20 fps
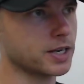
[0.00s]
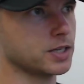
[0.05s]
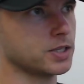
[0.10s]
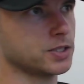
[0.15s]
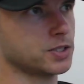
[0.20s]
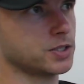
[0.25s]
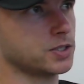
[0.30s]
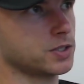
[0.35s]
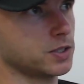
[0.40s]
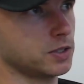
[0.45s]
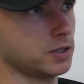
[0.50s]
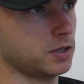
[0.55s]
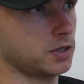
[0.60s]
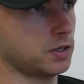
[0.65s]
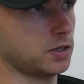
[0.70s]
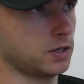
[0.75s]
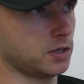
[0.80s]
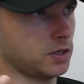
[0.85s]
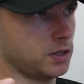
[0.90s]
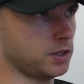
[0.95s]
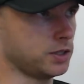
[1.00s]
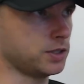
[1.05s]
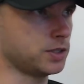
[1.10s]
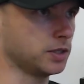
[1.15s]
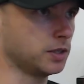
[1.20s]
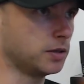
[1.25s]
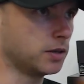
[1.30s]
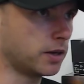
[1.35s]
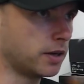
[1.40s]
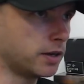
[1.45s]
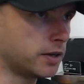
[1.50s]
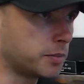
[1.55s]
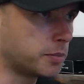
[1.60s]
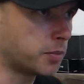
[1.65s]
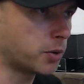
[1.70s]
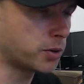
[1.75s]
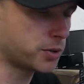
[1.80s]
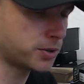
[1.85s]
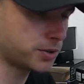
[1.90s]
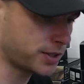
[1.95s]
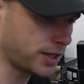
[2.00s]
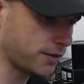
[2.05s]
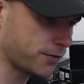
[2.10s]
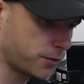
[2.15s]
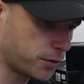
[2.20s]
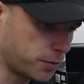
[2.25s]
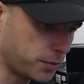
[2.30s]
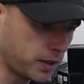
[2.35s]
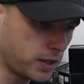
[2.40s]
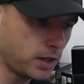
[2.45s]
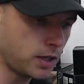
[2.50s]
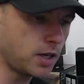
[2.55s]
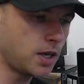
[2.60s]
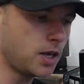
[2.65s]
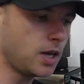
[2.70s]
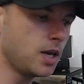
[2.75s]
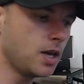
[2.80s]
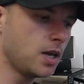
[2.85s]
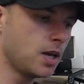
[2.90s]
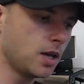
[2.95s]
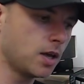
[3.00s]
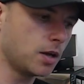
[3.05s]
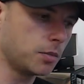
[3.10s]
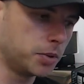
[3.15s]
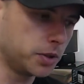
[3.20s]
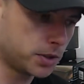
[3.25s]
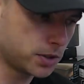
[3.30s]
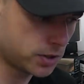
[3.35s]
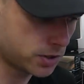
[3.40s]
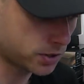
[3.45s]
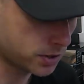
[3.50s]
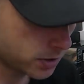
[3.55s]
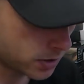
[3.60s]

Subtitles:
is an important day for me, but